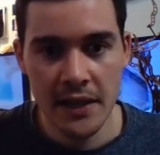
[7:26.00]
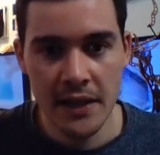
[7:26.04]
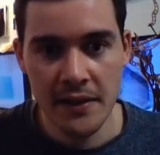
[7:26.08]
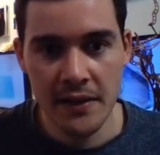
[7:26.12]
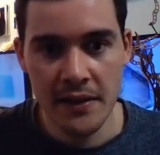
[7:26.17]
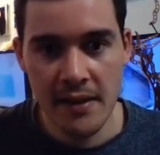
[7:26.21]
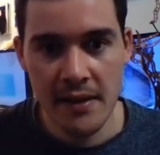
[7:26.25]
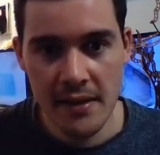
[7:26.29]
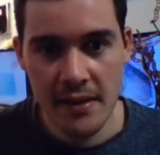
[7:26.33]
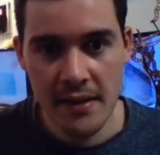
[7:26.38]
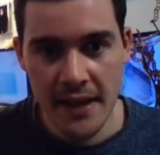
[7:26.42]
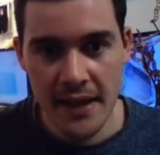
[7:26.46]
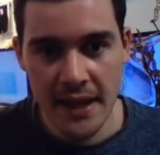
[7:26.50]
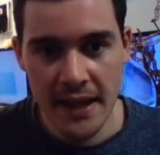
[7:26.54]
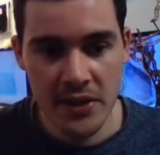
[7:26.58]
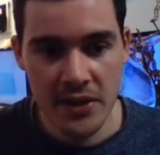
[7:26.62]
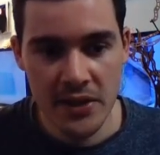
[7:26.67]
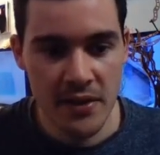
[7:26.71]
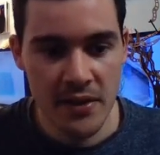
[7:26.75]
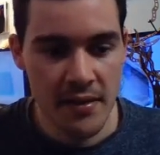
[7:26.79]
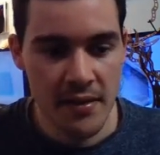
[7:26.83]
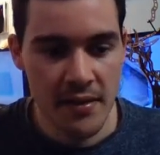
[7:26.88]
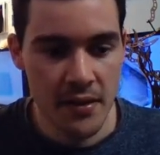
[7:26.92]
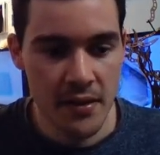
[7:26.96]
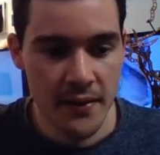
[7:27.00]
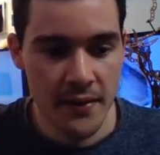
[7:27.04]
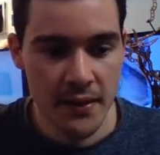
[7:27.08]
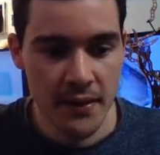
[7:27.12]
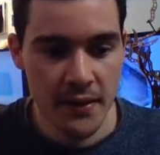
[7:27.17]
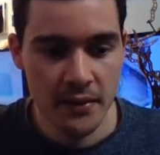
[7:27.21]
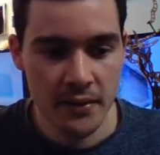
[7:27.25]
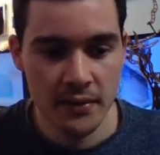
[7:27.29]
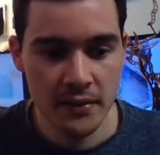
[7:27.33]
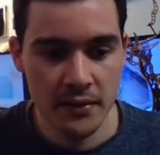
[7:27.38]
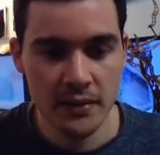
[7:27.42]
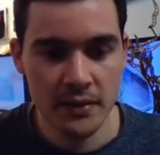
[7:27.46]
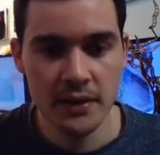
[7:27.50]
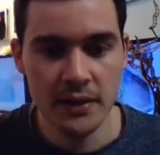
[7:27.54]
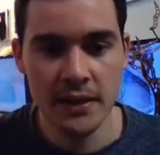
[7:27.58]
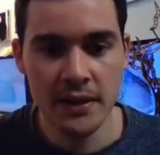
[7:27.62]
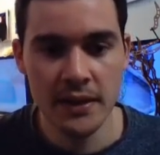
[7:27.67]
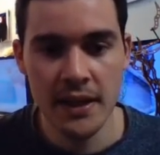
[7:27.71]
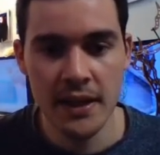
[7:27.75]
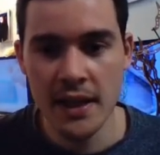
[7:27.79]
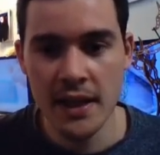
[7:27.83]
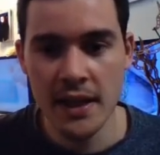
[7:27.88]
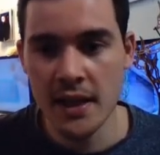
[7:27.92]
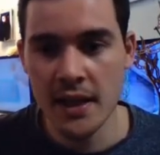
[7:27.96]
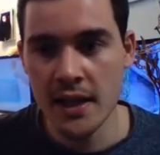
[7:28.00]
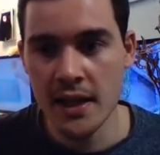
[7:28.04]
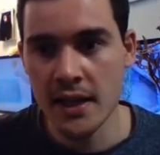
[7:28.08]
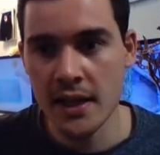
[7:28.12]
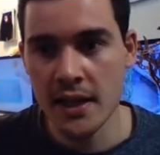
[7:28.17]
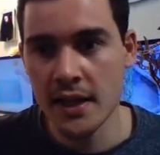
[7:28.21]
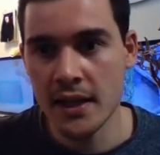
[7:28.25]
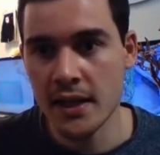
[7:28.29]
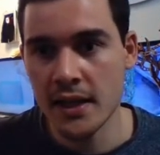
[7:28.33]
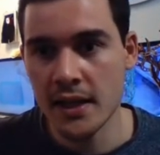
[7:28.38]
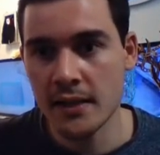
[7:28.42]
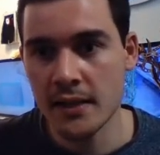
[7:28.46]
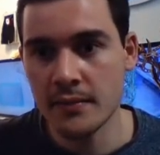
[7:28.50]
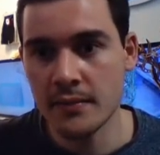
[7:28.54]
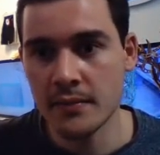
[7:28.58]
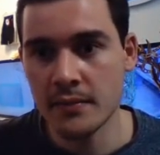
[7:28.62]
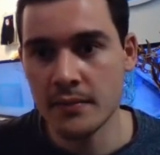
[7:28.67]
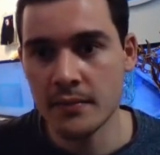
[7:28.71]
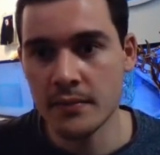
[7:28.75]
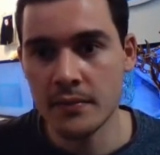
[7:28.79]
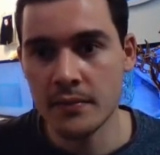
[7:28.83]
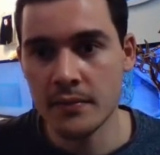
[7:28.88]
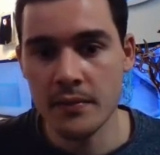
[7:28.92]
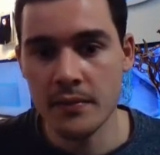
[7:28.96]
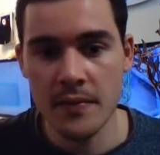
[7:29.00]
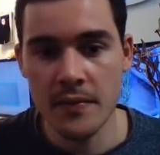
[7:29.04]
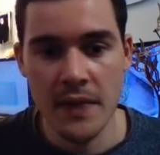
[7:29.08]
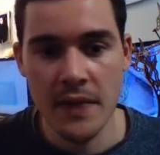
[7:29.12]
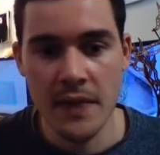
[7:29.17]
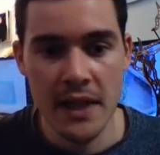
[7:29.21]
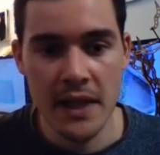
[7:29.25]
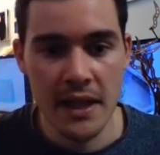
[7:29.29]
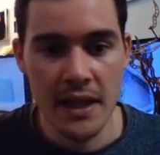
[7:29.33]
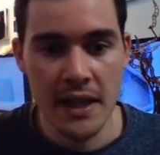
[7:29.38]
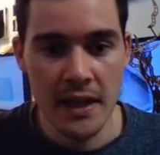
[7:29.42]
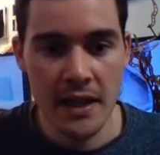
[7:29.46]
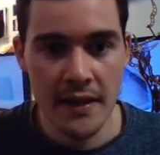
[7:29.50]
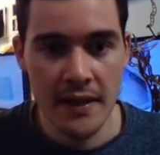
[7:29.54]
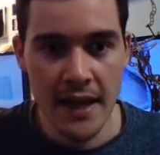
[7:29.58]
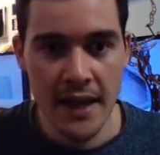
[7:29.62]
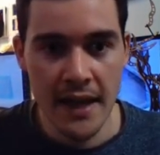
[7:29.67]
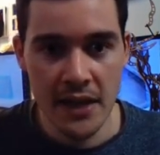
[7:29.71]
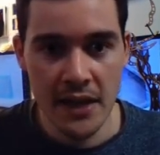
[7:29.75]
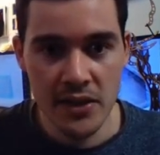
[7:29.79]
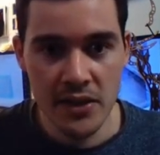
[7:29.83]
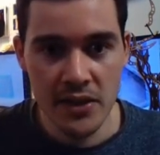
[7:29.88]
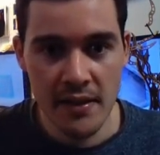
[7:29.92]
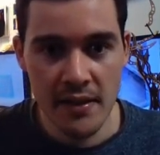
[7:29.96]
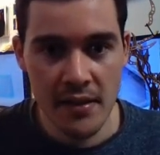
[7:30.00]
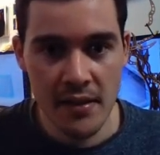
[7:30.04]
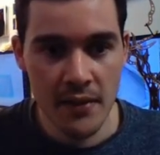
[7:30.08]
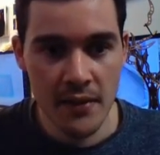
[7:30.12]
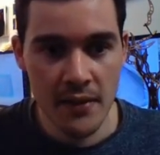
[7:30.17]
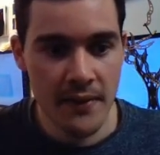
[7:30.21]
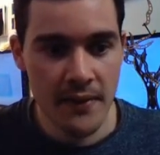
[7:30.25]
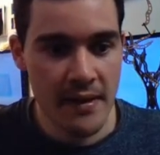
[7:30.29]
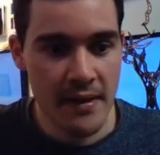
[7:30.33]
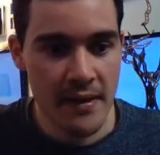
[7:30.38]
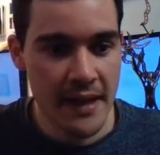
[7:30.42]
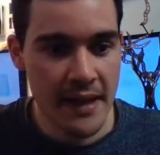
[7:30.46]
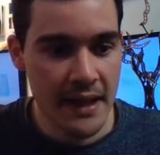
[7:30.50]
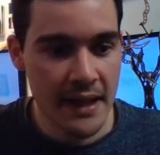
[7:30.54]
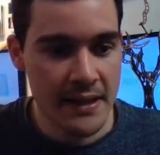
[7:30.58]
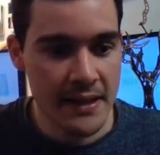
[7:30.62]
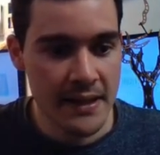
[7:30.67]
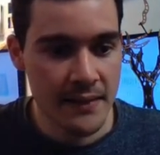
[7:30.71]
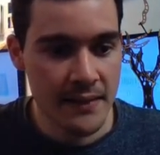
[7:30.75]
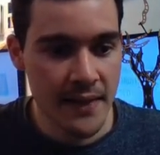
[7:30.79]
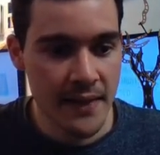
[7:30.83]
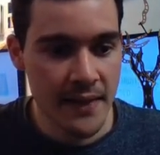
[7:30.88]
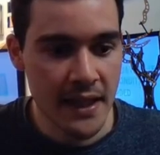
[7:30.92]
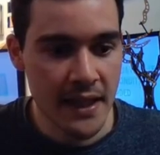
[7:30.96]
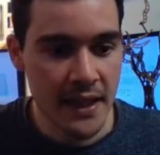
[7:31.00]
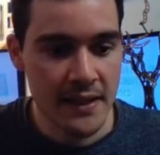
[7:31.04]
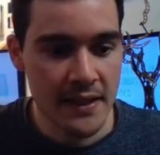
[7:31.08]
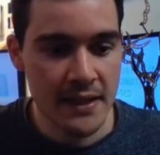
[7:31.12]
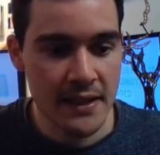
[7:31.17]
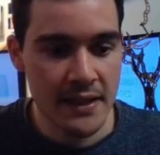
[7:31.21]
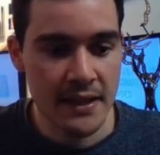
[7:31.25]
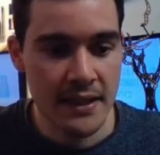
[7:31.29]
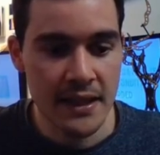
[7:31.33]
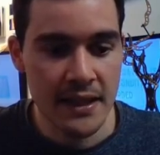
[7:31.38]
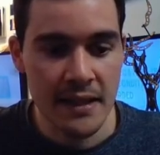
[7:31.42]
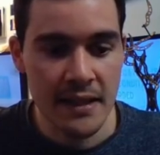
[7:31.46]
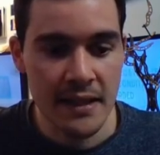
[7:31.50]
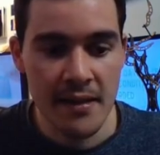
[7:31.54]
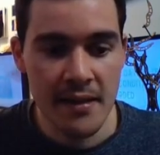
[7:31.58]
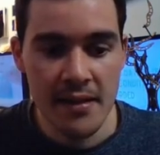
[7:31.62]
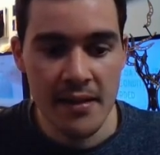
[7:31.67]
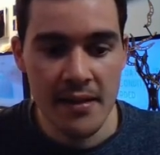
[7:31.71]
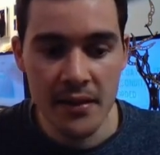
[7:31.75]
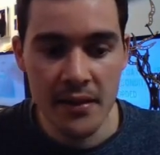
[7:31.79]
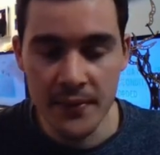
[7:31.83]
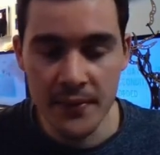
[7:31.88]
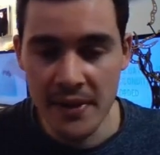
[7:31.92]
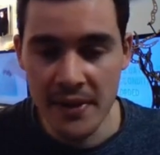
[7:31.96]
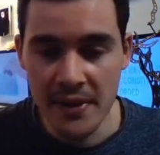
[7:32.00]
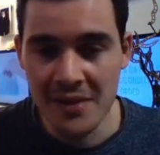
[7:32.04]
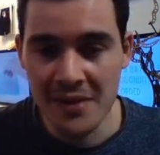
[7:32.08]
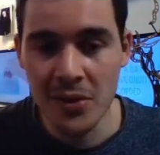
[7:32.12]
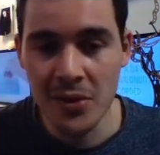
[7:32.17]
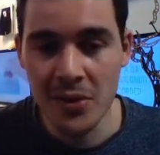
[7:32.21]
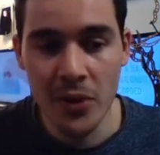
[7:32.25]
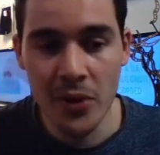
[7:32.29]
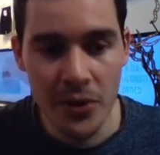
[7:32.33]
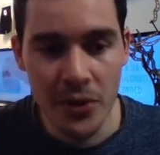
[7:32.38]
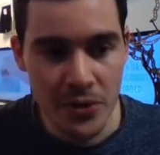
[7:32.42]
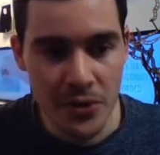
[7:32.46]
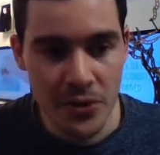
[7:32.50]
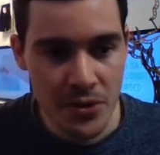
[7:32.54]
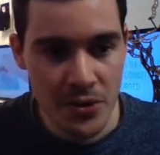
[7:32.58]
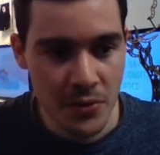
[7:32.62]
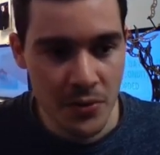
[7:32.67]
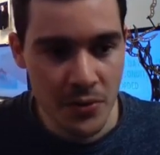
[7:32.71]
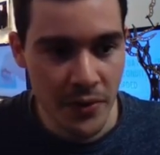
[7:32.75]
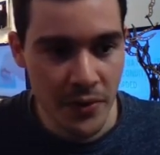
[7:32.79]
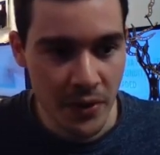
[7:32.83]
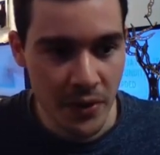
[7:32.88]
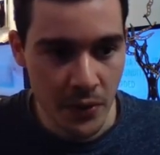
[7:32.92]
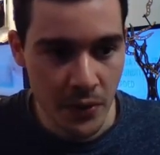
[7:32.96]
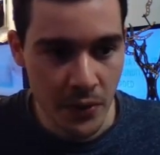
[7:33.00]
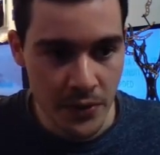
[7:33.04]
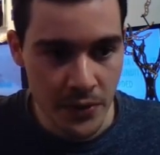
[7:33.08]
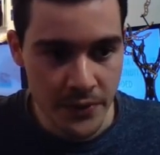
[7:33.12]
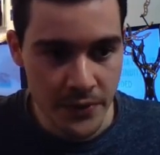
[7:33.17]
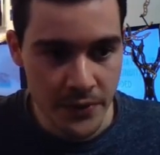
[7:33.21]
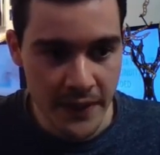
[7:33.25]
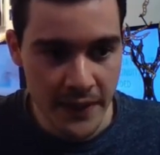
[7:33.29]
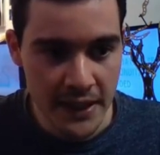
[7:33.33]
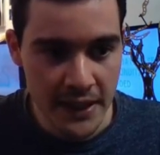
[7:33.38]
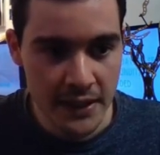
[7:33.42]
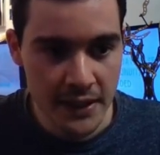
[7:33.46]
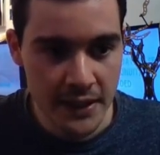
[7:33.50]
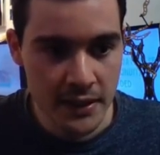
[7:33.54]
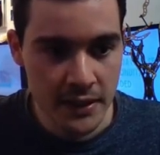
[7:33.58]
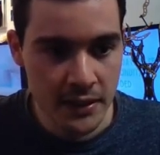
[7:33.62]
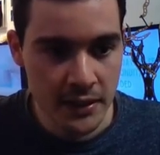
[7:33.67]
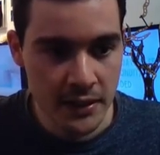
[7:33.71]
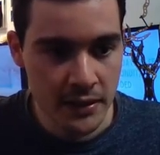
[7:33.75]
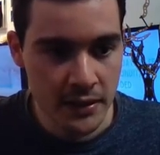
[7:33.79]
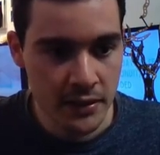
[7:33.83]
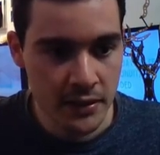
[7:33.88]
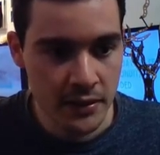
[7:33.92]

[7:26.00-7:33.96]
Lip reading: Now this is the action server. The action server is activated itself. It's launched with a launch file.